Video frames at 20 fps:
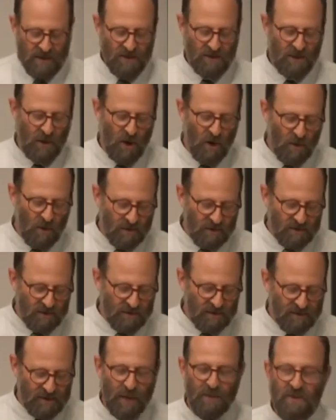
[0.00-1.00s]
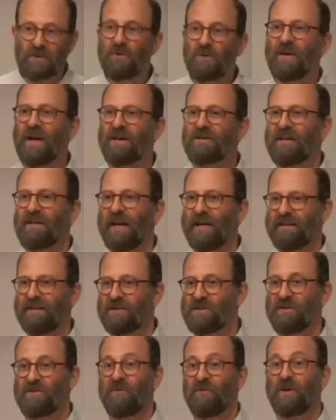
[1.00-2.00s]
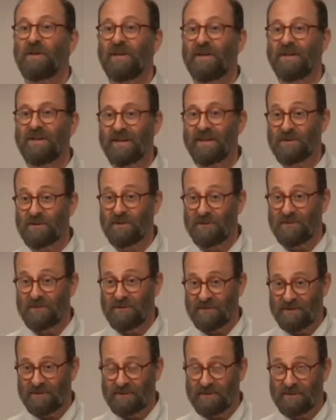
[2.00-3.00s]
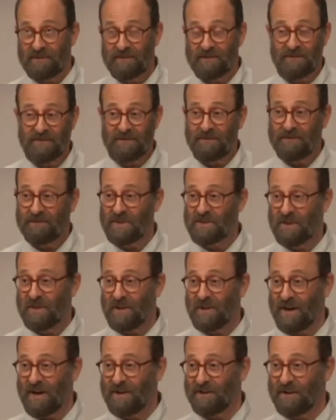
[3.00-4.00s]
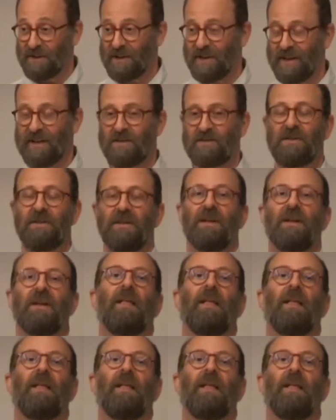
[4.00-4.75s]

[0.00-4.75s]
So that was 2008. This is 14 years of Mr. Naka litigation.